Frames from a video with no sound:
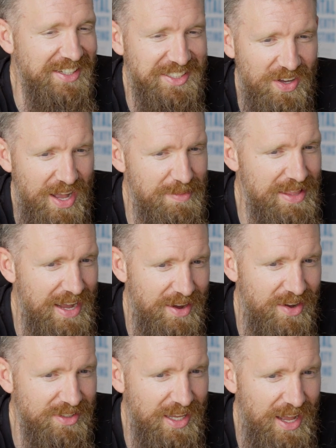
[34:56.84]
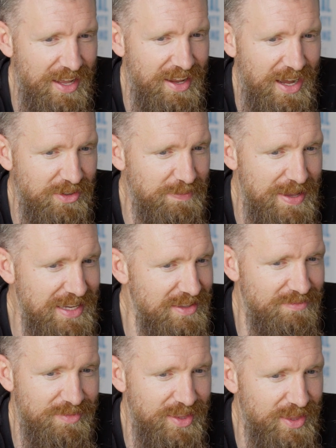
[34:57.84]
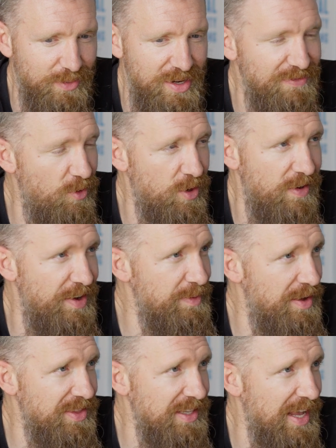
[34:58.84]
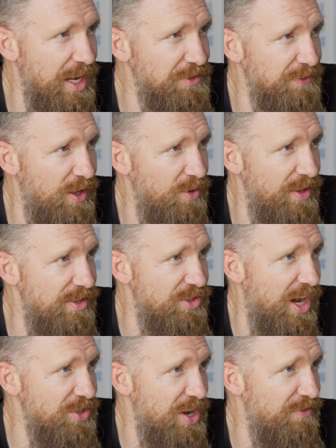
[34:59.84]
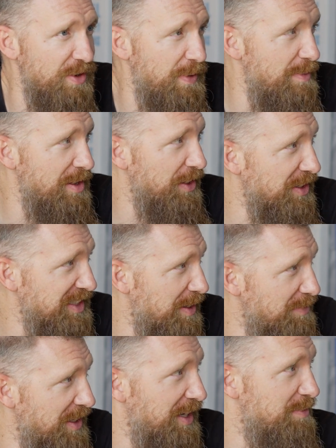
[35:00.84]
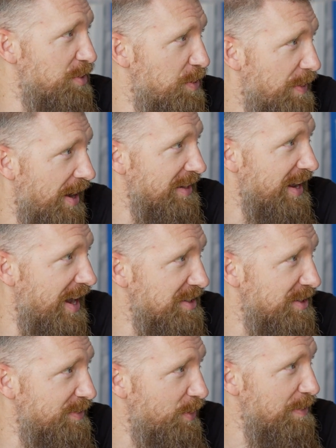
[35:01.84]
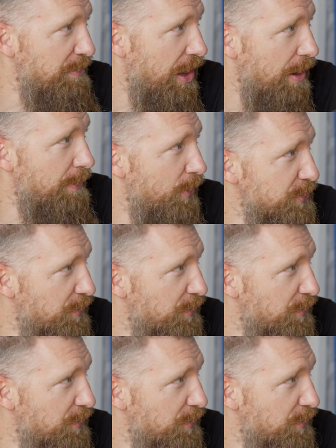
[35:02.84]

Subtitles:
So I mean, I was making $3-4 grand a month in cash flow, and then Josh offered to pay me a little something to come do the podcast and write blog posts